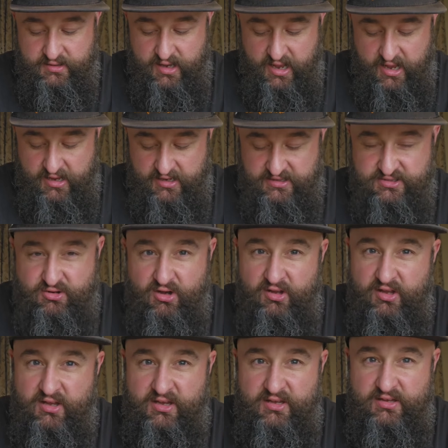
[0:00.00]
It's
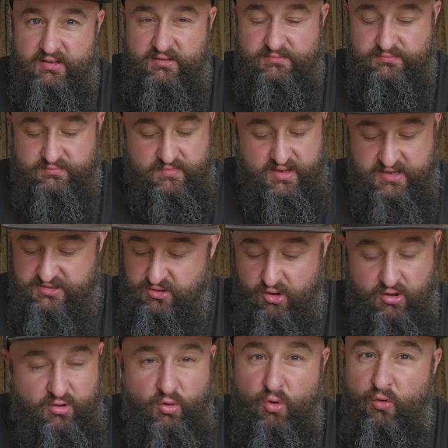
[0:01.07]

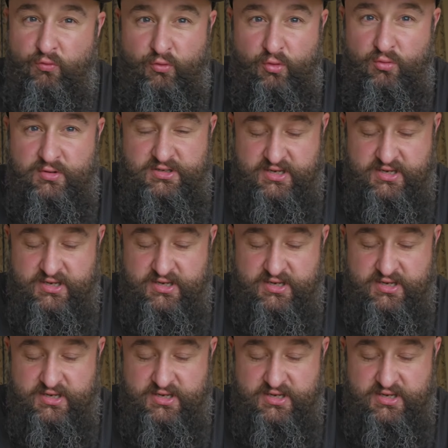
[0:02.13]
not awful.